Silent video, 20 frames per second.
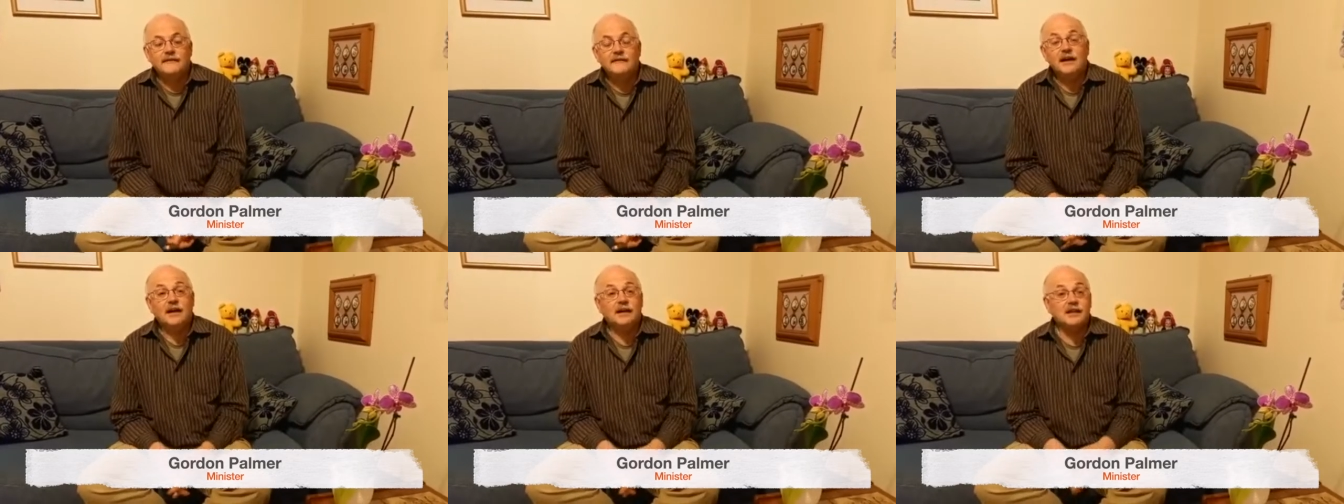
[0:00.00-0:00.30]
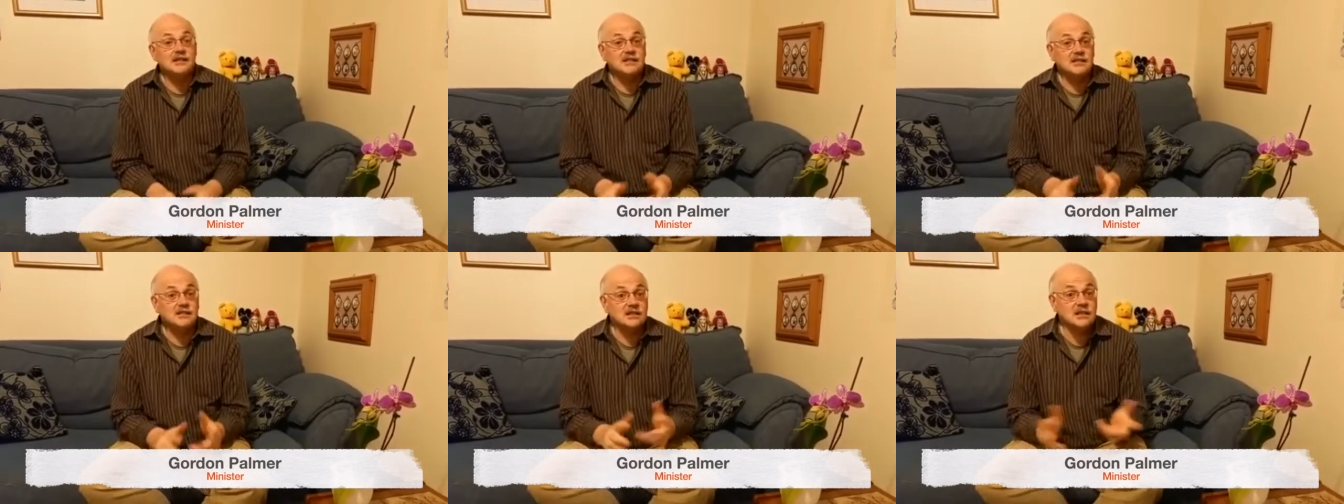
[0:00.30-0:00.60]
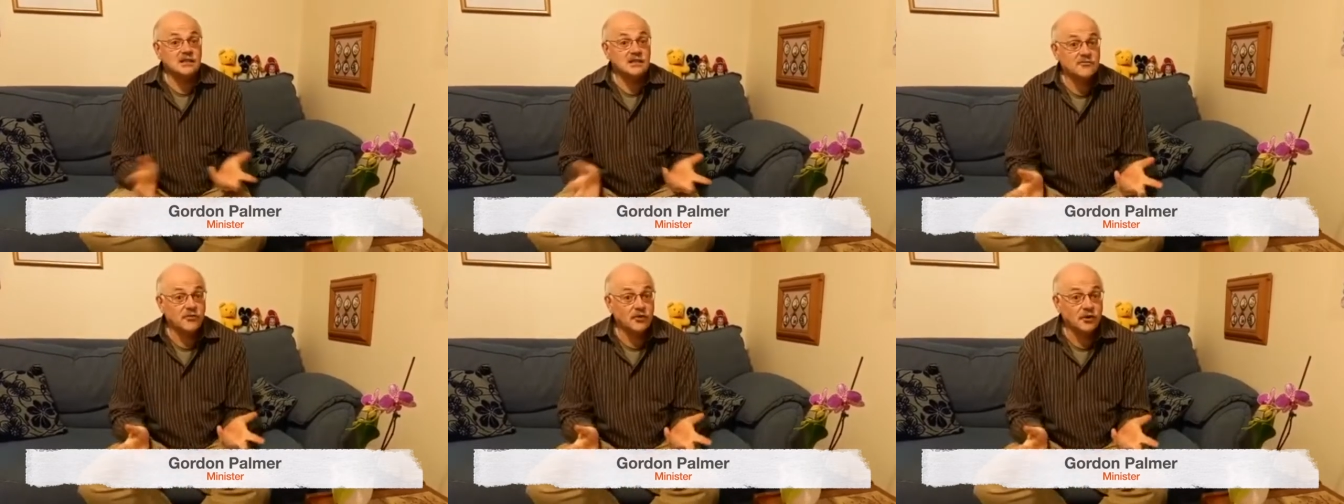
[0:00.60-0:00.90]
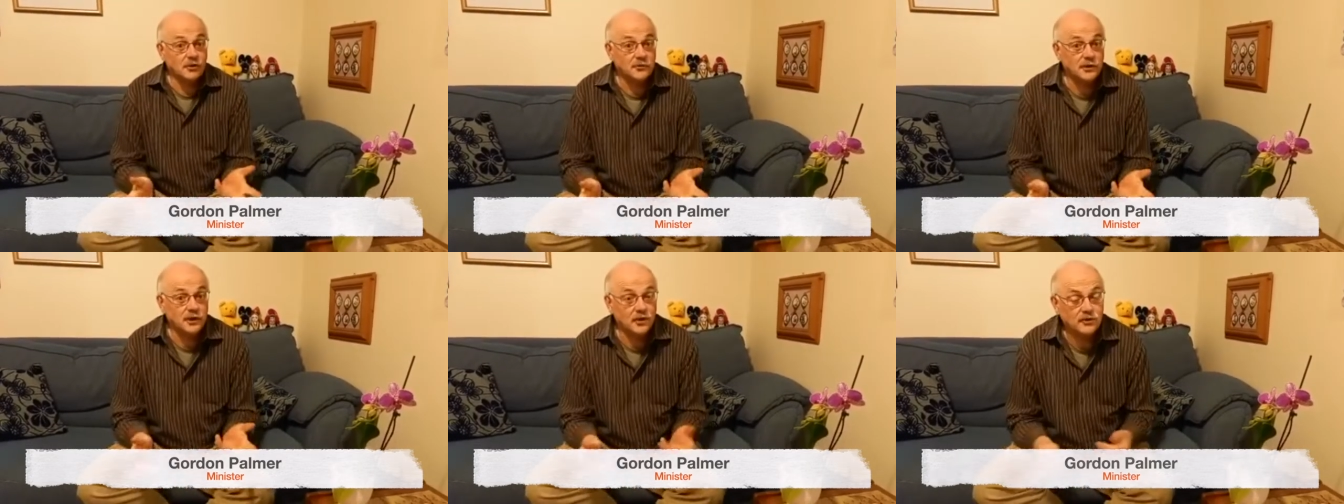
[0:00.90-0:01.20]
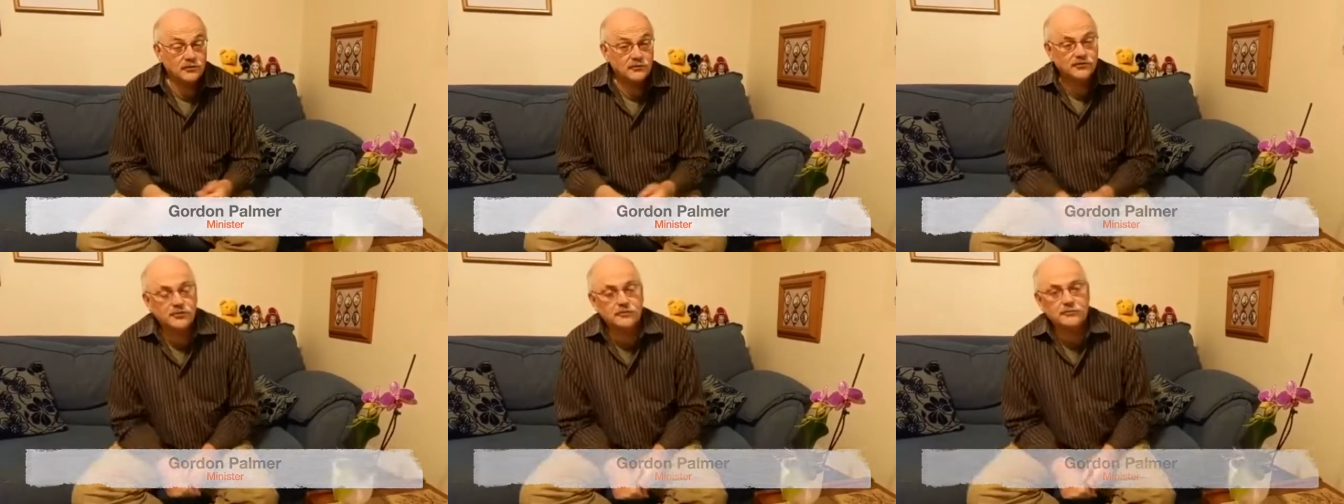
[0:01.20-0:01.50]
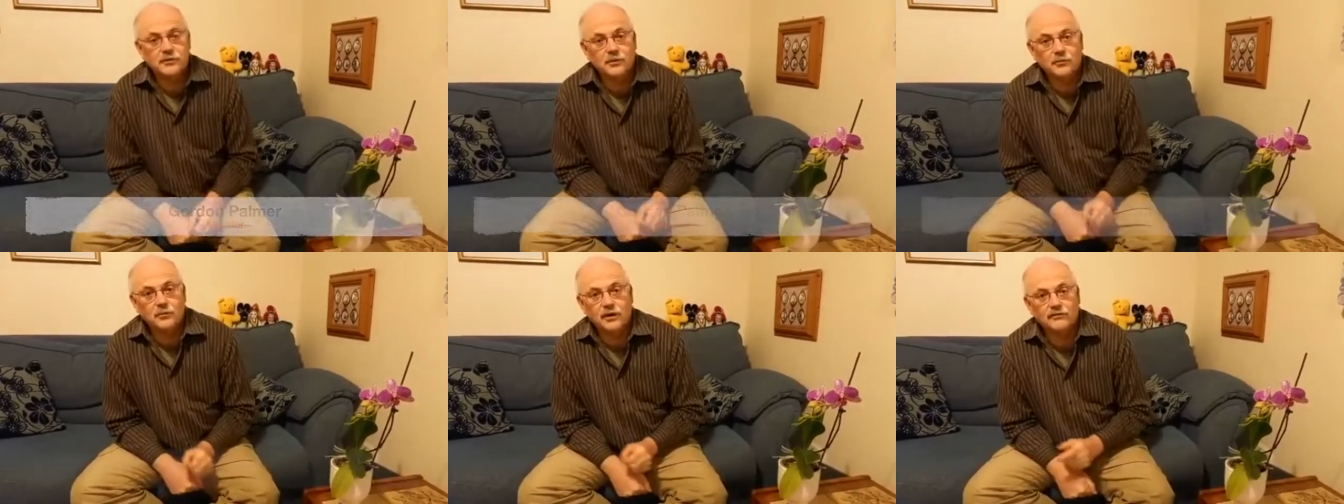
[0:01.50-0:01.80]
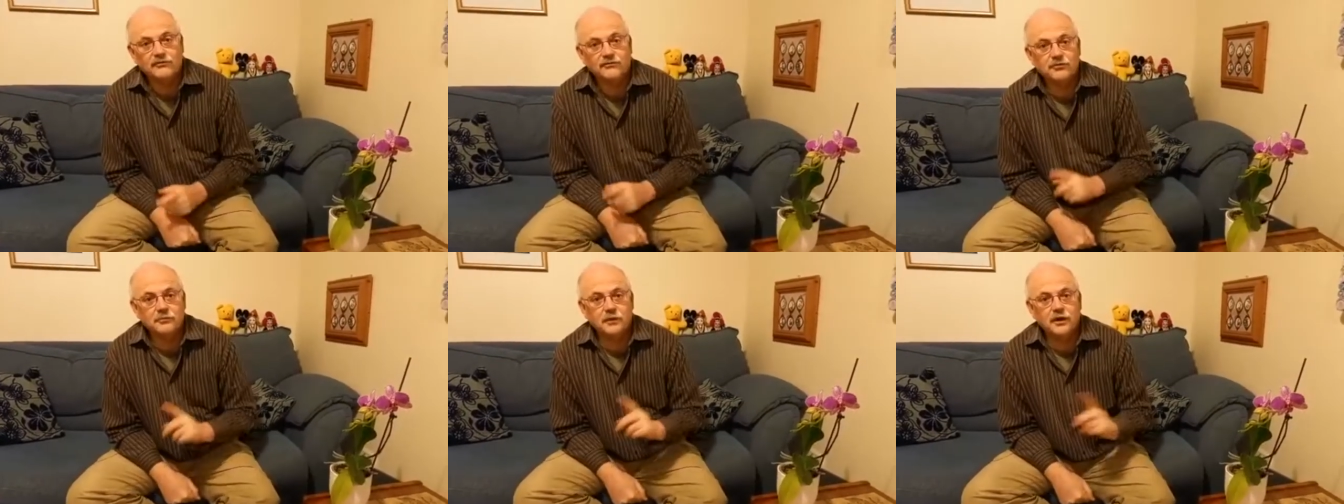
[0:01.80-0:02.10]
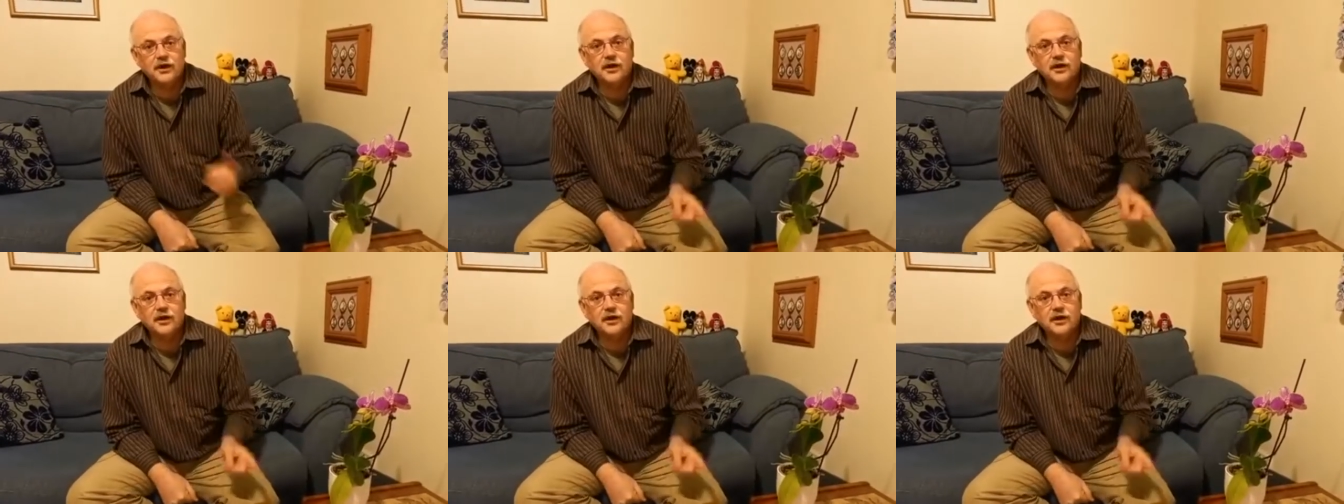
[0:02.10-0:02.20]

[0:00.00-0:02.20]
And it's, it's following on from the one from a